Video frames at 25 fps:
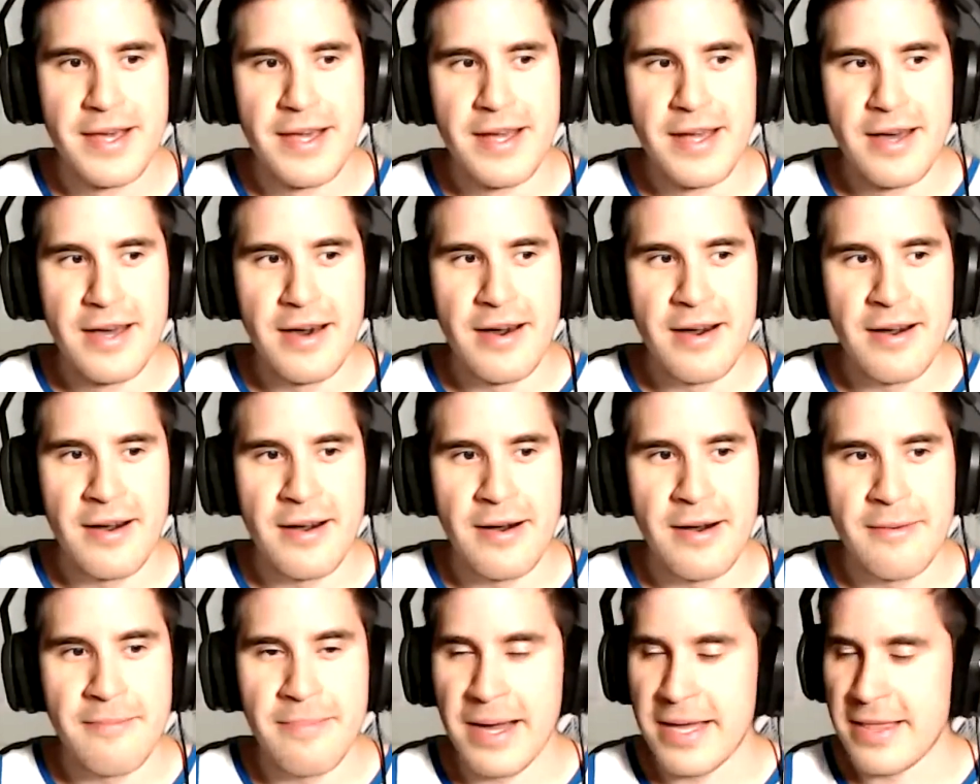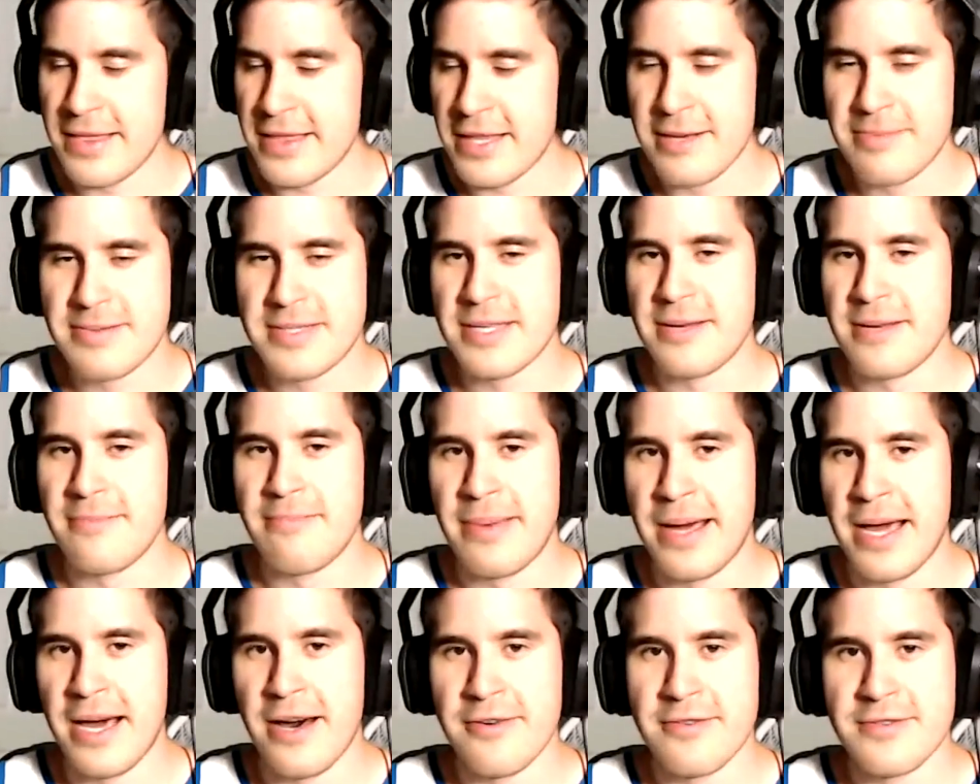by leaps and
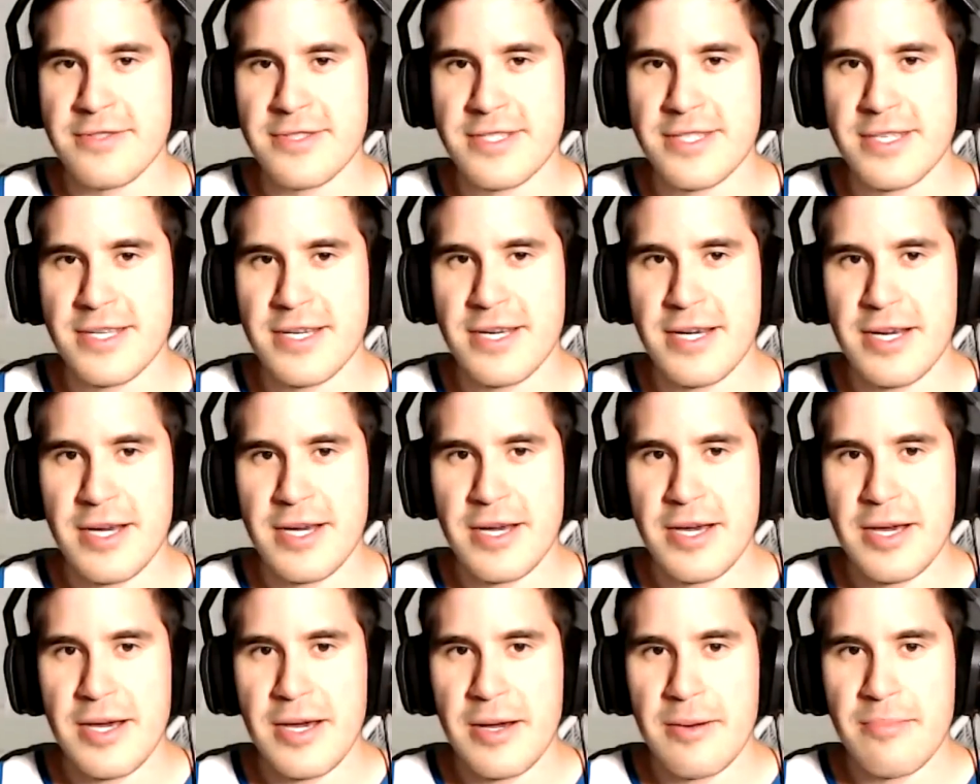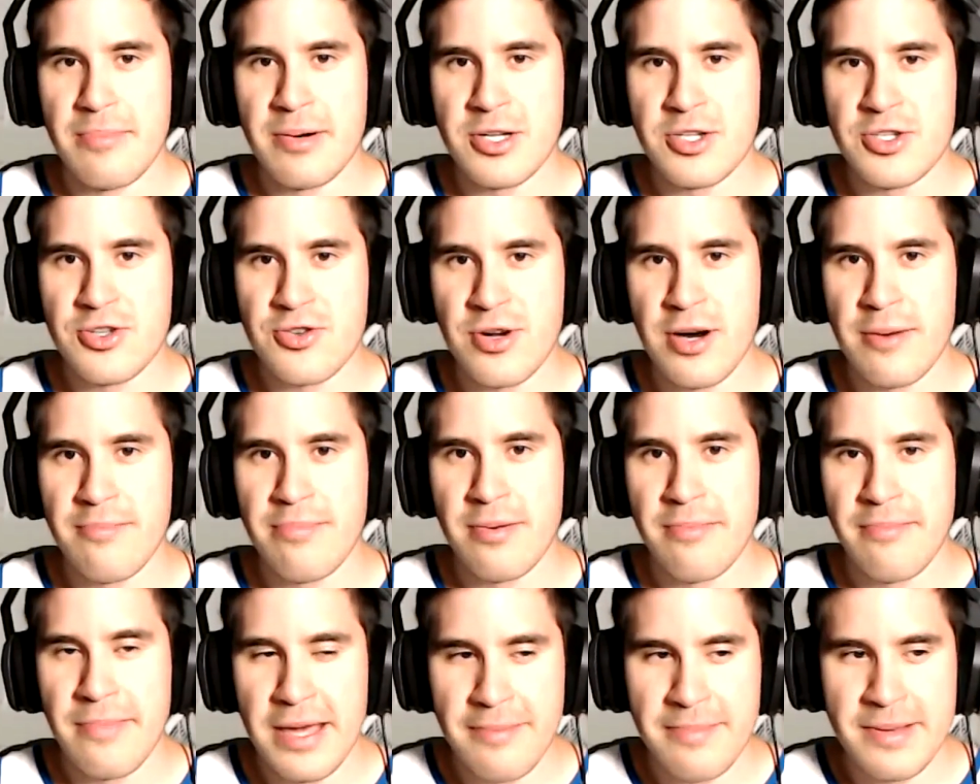bounds. But Trump
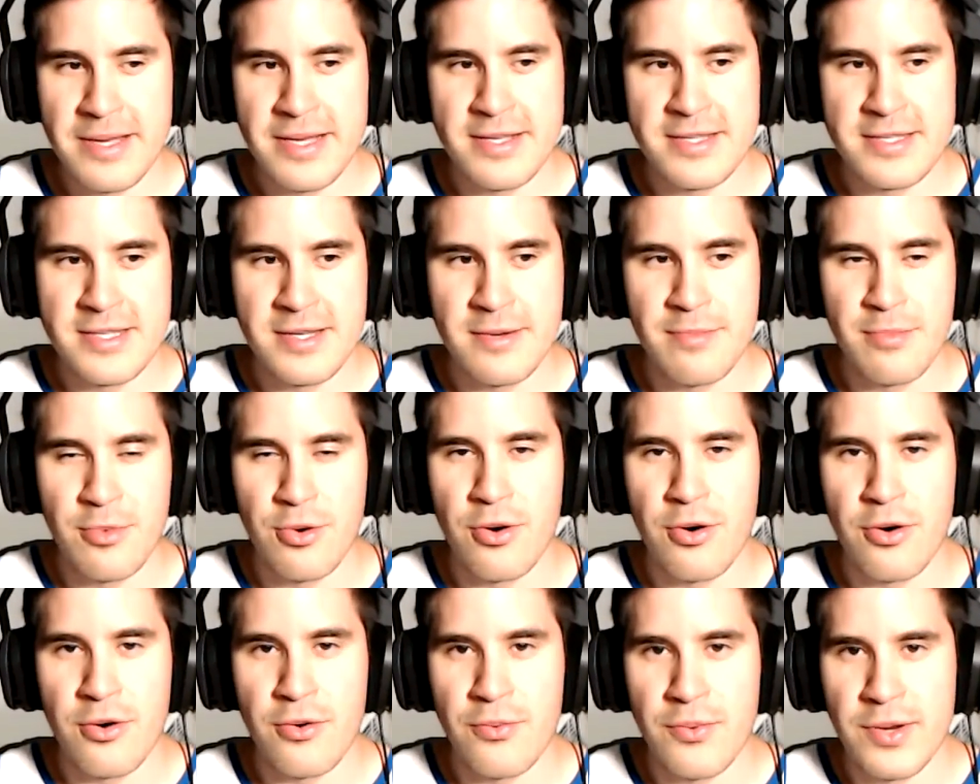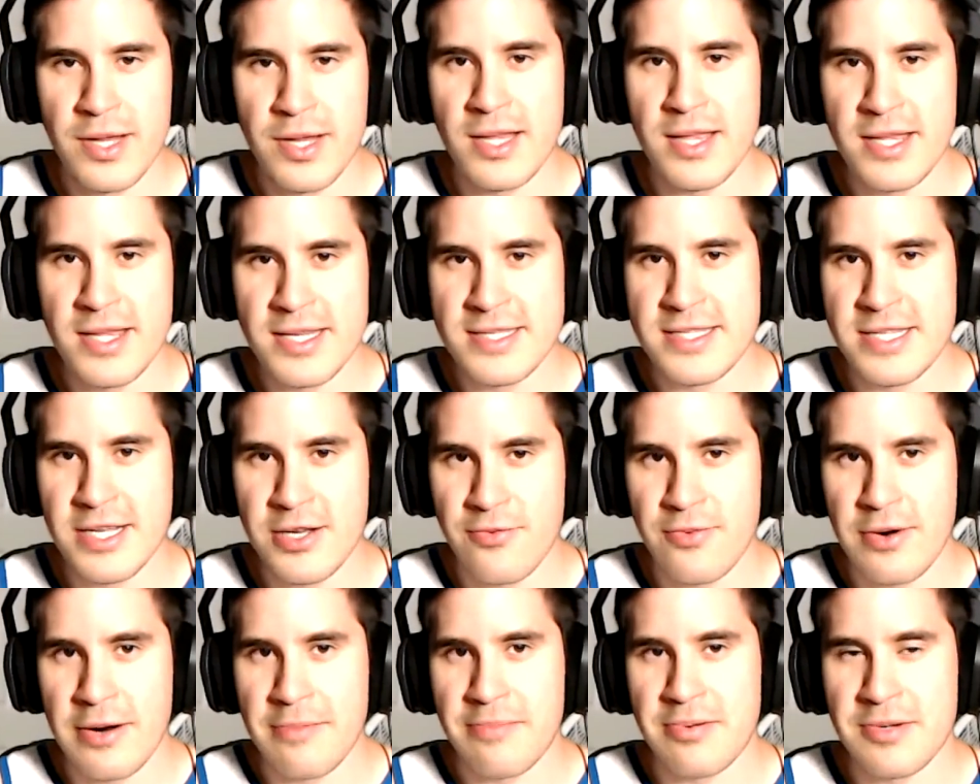maybe is a more realistic
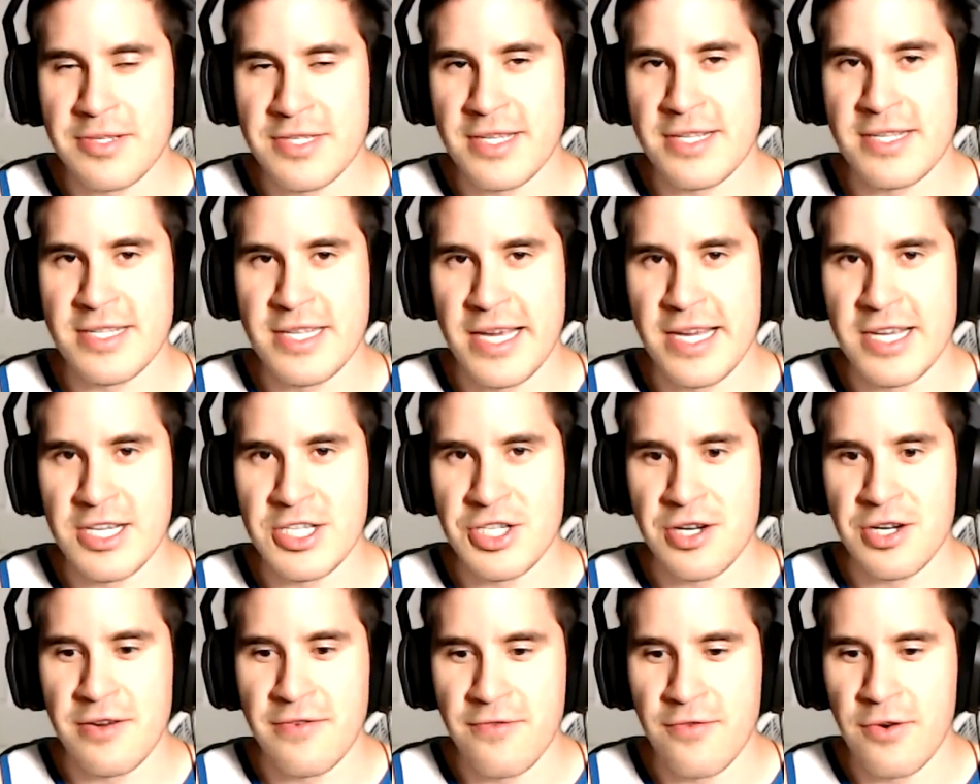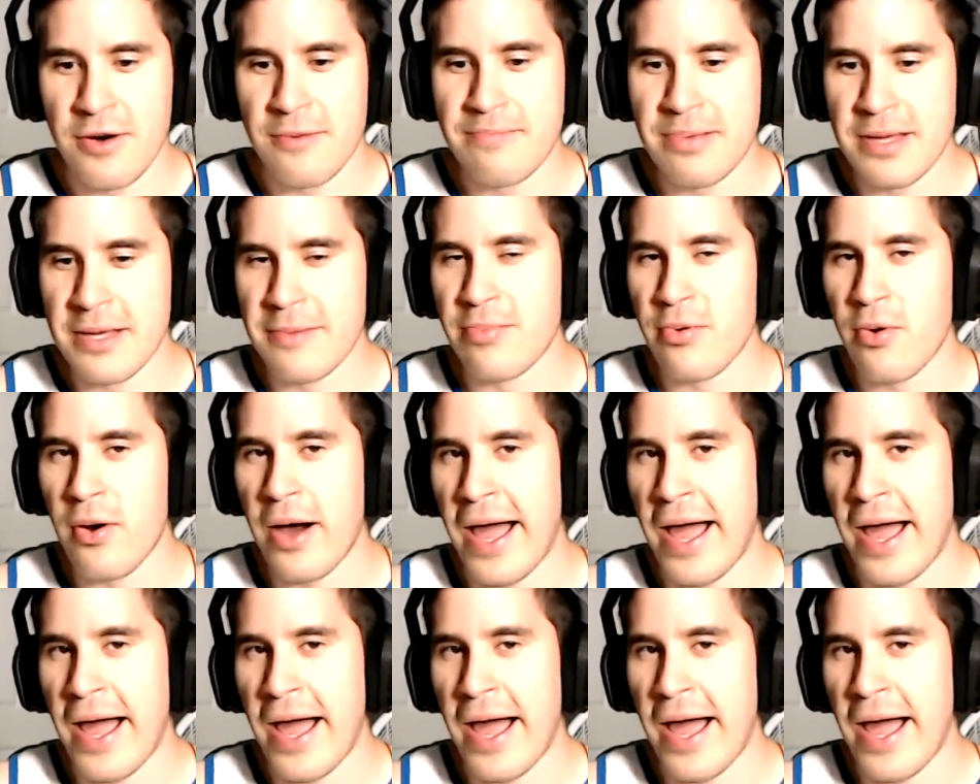representation of what people